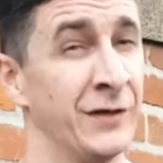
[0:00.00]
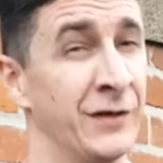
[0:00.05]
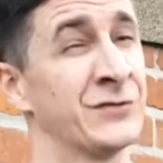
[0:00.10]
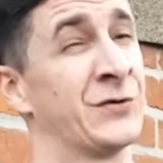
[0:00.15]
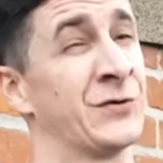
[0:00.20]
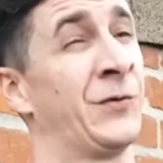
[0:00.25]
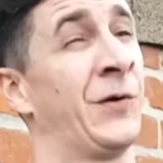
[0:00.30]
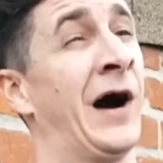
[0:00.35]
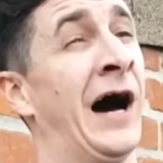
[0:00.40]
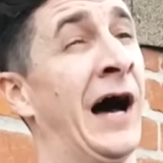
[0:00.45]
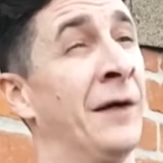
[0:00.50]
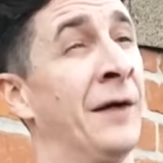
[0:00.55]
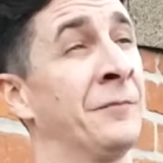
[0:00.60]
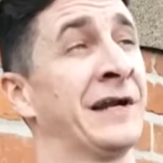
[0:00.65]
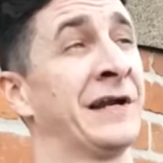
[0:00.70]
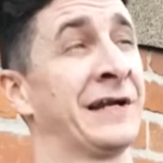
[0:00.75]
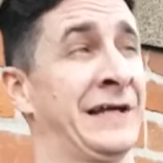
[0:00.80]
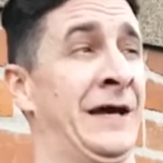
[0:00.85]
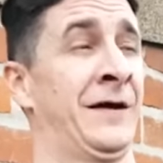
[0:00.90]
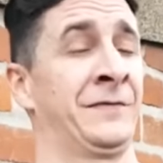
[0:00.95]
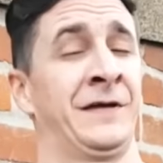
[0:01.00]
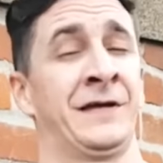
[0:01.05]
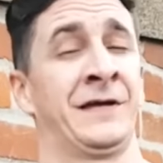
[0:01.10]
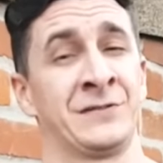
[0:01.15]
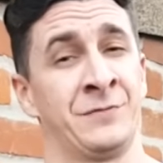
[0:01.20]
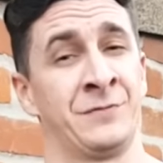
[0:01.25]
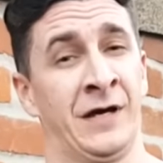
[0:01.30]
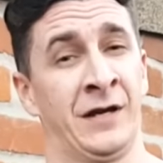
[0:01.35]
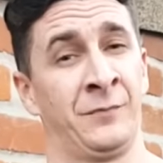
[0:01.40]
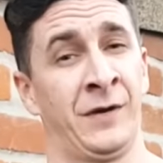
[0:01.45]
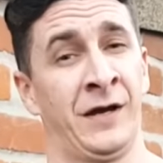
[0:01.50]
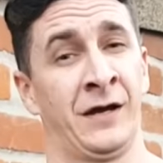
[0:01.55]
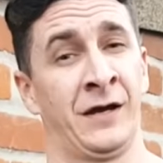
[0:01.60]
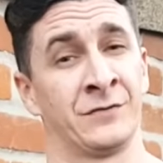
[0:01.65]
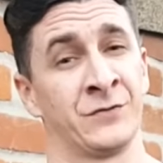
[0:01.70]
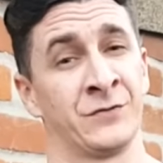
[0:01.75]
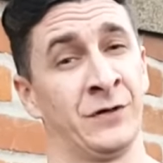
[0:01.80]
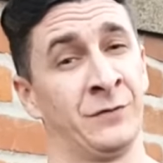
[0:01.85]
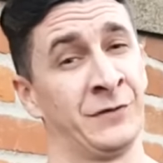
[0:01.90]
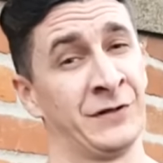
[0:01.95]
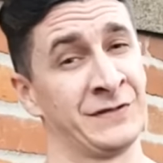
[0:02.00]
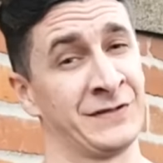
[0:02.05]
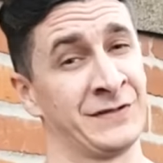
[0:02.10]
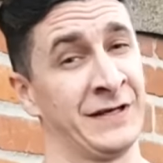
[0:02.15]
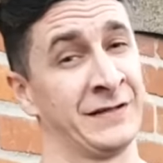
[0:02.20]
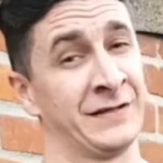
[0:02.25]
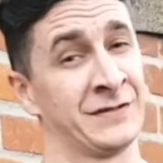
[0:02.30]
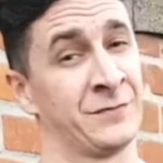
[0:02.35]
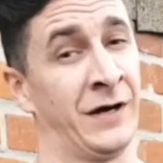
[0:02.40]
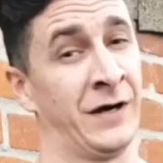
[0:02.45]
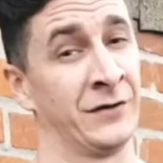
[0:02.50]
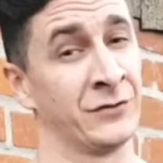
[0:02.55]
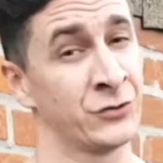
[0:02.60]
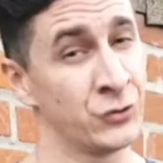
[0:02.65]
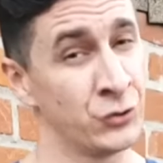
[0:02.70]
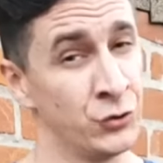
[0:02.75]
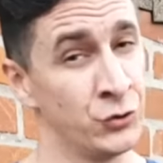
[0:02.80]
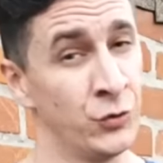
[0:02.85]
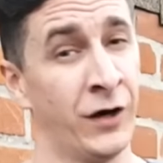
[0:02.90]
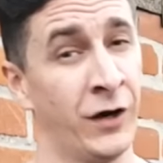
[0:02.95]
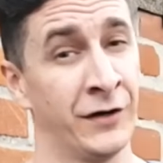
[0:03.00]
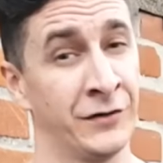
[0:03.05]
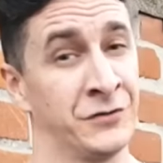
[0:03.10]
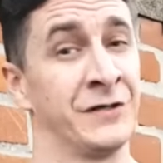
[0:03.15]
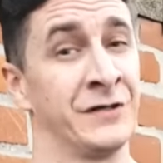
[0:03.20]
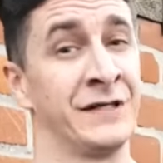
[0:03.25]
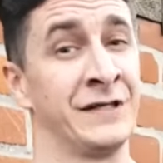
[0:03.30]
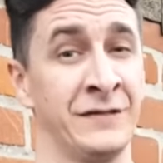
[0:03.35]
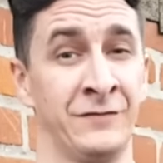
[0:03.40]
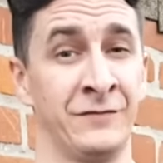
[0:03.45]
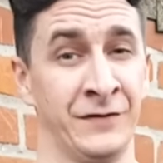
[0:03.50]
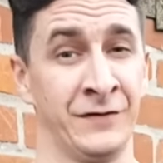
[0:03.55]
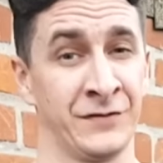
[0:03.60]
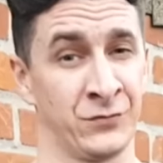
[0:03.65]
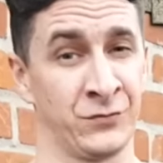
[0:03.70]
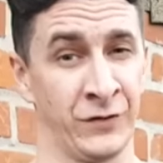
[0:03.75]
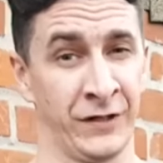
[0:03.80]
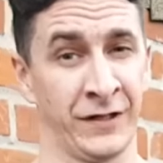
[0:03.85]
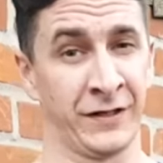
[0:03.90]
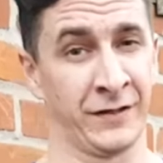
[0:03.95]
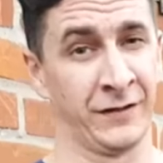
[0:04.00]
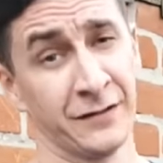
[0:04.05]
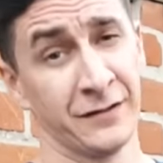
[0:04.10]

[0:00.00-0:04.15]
So I'm gonna count that as about a pound. So I'm gonna say it's about 200 even this week.